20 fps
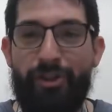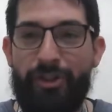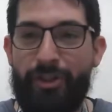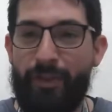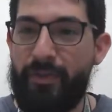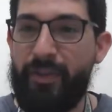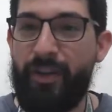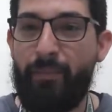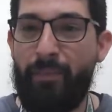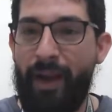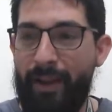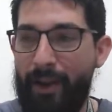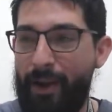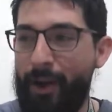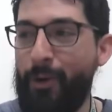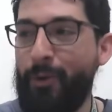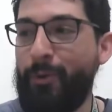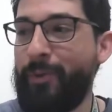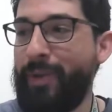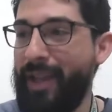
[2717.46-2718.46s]
push-ups on my
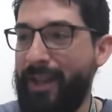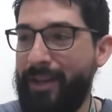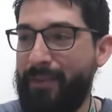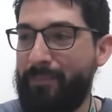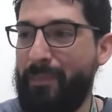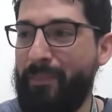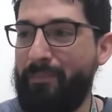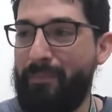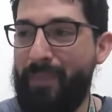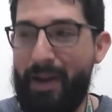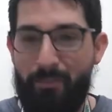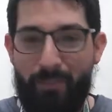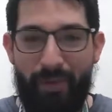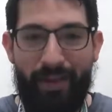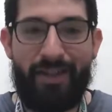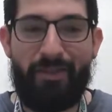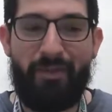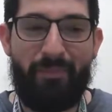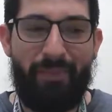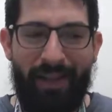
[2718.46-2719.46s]
own, and my
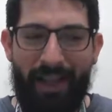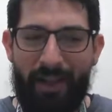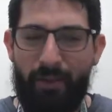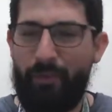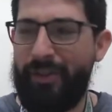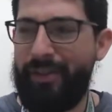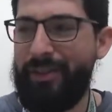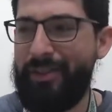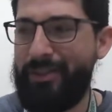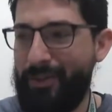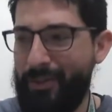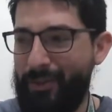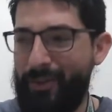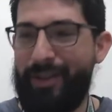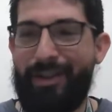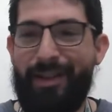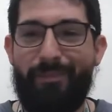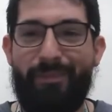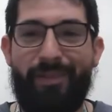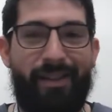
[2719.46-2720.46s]
buddies would be like, what are you
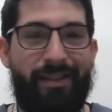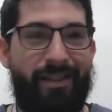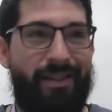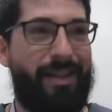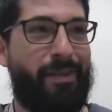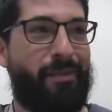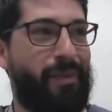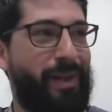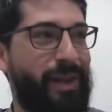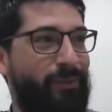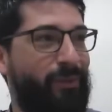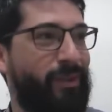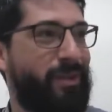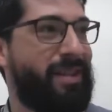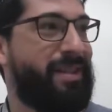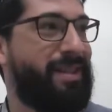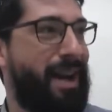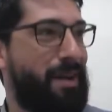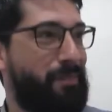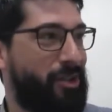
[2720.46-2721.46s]
doing? I'd be like, getting ready for
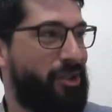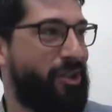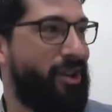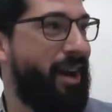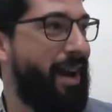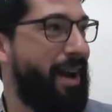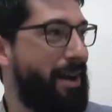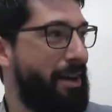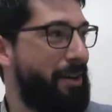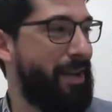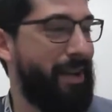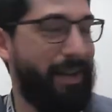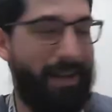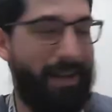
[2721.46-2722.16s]
the sniper tryout,